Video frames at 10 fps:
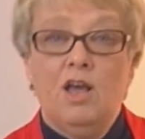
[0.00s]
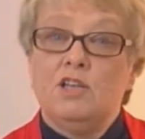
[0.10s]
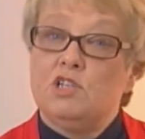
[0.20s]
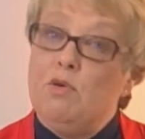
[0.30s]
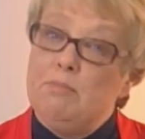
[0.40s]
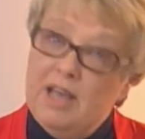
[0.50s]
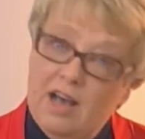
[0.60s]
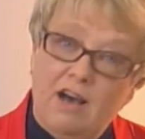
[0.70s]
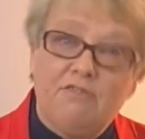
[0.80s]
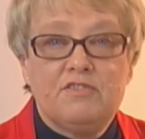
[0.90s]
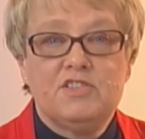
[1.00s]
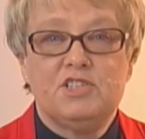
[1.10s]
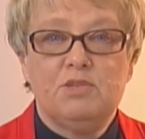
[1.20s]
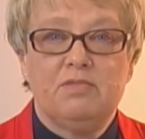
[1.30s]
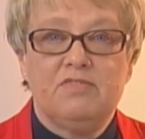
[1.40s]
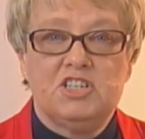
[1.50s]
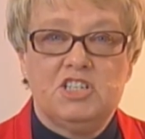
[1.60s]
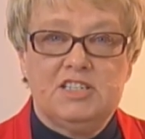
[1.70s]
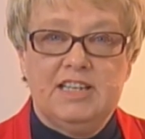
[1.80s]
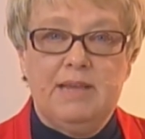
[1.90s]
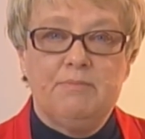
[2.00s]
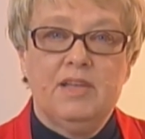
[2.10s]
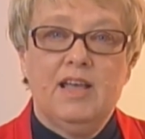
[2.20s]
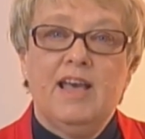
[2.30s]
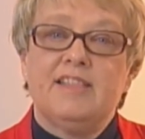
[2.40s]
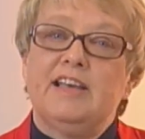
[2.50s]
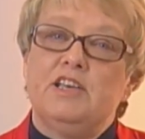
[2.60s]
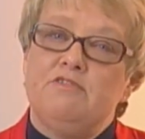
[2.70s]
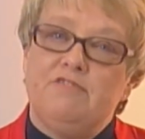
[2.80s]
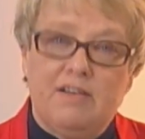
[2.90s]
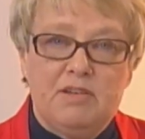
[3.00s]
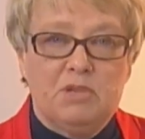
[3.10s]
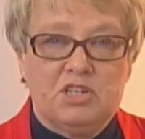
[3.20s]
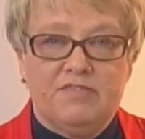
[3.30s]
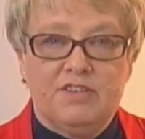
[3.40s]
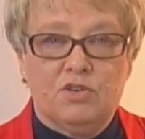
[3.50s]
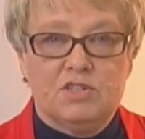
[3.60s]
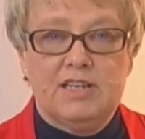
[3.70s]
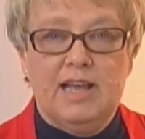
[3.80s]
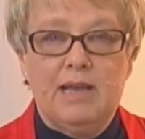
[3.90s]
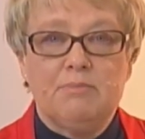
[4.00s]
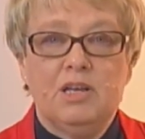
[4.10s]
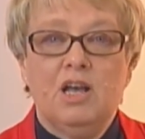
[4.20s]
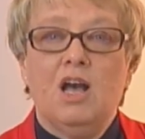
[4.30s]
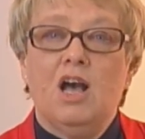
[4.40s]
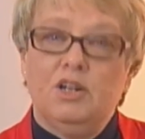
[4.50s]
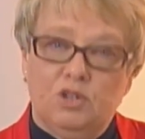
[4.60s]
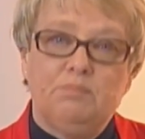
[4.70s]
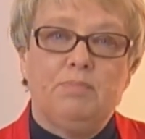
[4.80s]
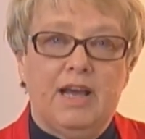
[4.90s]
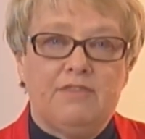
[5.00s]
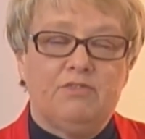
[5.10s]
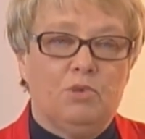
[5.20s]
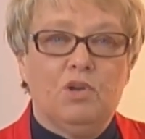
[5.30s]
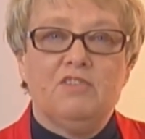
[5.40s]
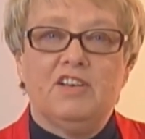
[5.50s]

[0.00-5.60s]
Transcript: So on behalf of the supervision team, thank you very much for your time, and goodbye from all of